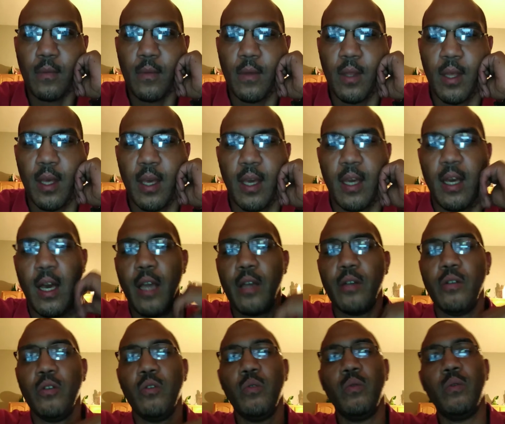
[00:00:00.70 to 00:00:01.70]
Hey, how you
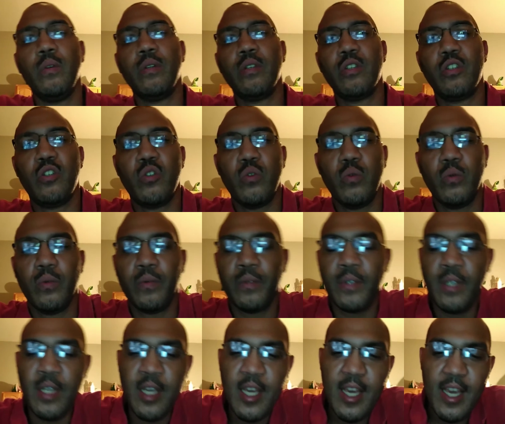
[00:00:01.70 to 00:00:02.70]
doing? It's June,
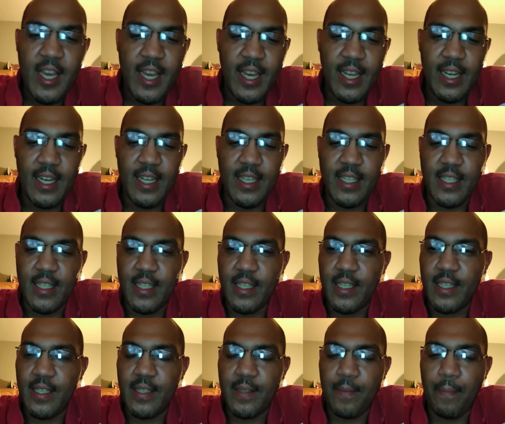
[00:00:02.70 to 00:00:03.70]
and this
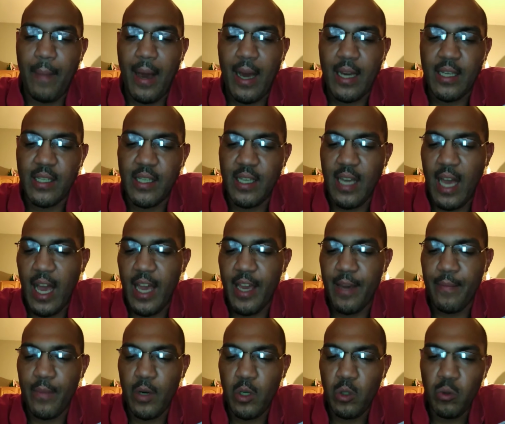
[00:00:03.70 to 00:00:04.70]
is Boxing
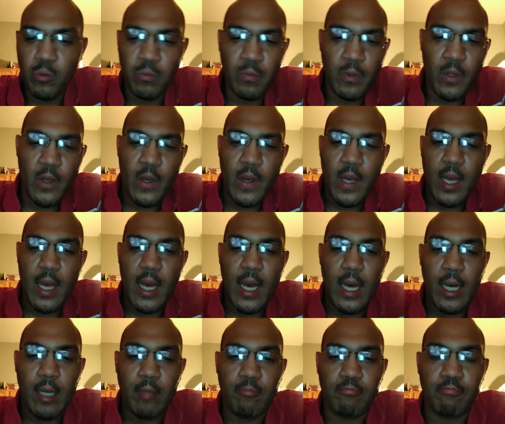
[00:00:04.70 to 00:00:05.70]
IMO.
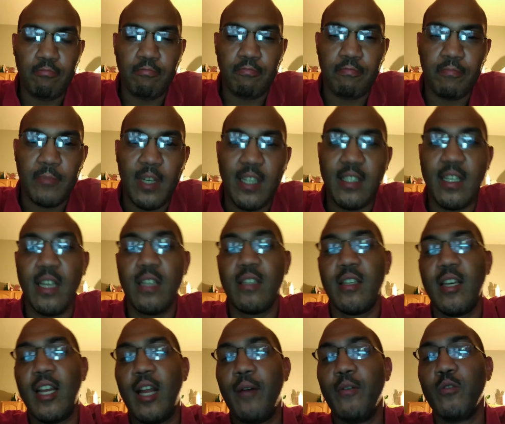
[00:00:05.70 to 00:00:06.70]
As I
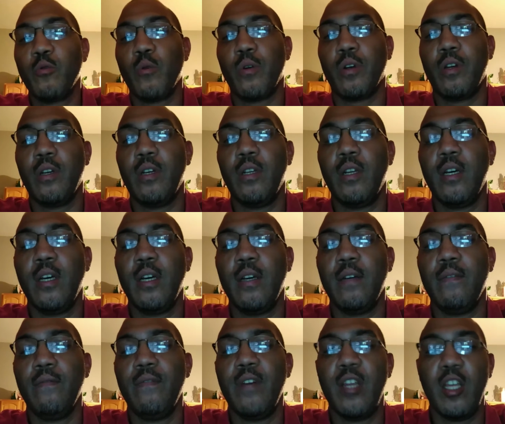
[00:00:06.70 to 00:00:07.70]
said, I was working on a
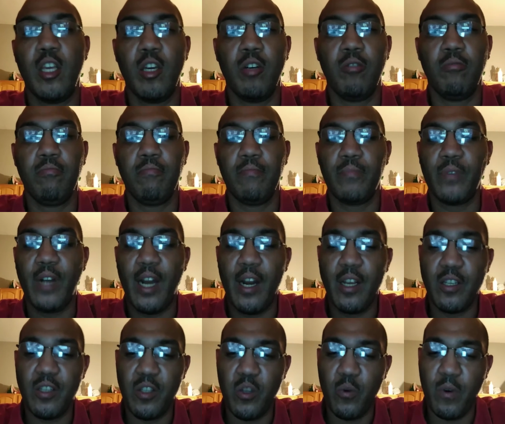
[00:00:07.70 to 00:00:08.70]
video prior
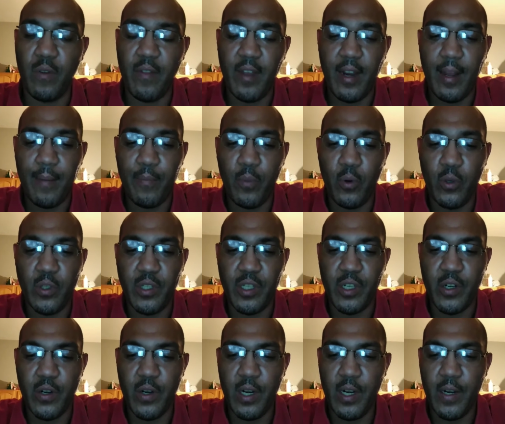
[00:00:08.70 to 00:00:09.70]
to the one that I posted
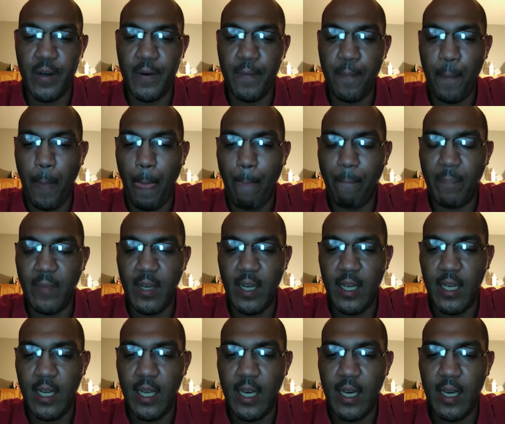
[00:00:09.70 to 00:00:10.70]
earlier,
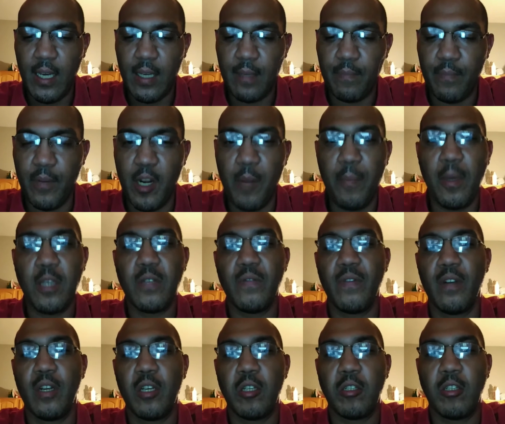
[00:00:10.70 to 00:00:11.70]
and pretty much
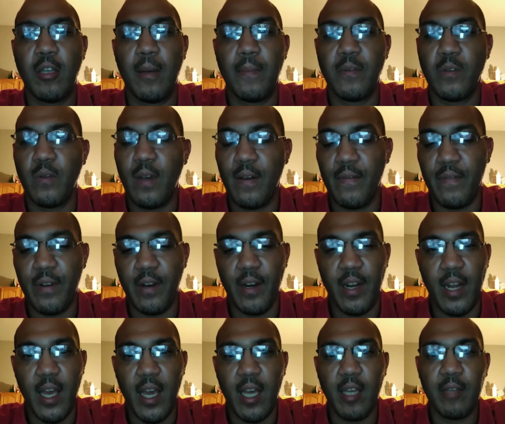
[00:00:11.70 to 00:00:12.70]
finished up. So I figured,
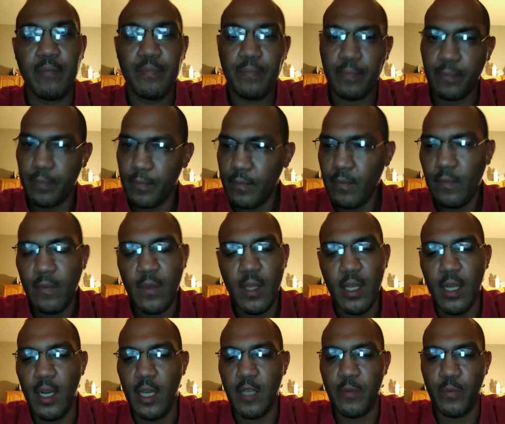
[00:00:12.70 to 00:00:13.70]
hey,
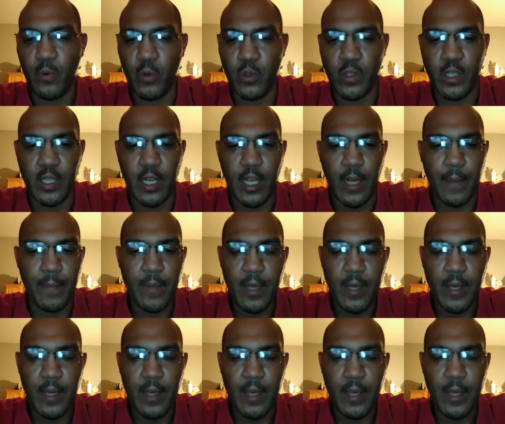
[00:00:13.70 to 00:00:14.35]
let's post it up.